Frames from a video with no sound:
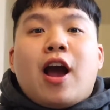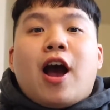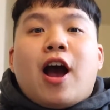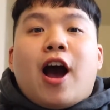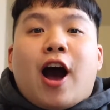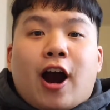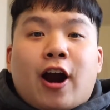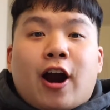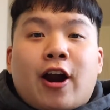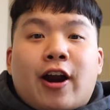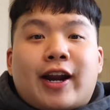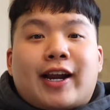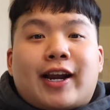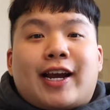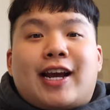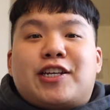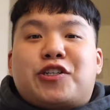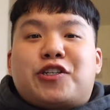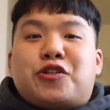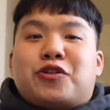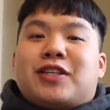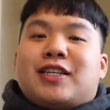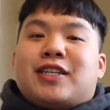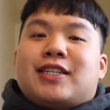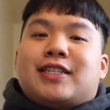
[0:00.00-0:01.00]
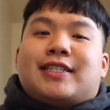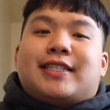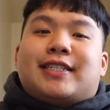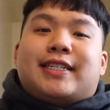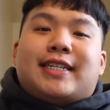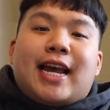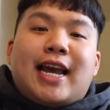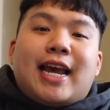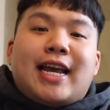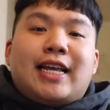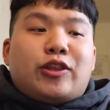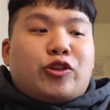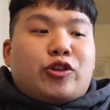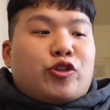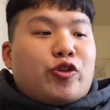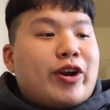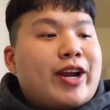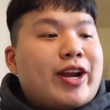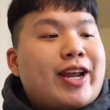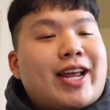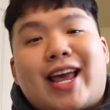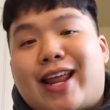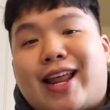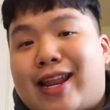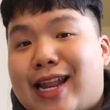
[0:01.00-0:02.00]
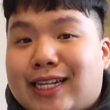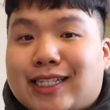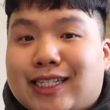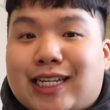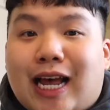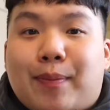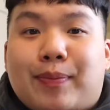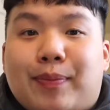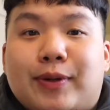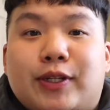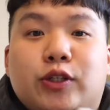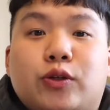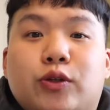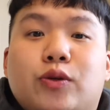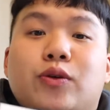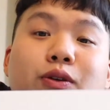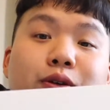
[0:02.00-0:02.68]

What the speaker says: Alright guys, so this is day 3, and let's hop into